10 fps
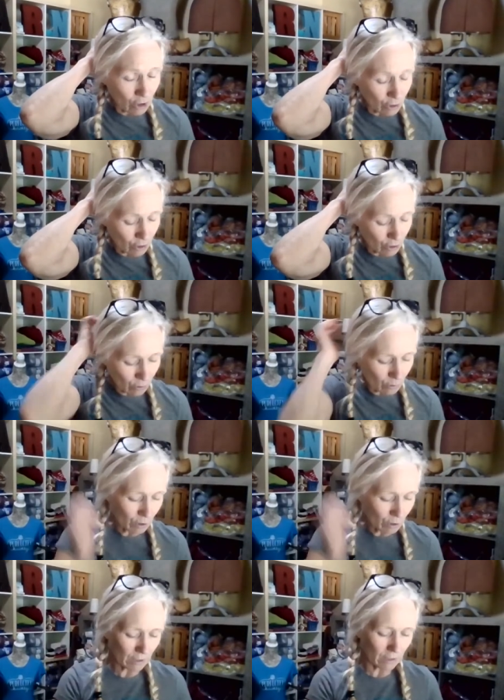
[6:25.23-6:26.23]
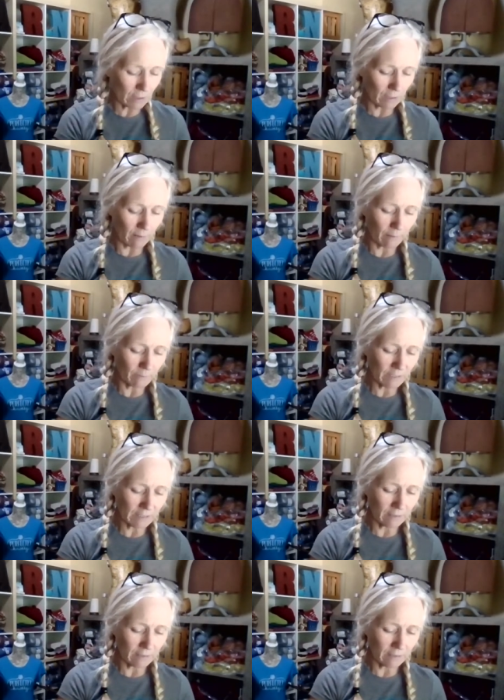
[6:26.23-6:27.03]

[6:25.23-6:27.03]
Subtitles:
do some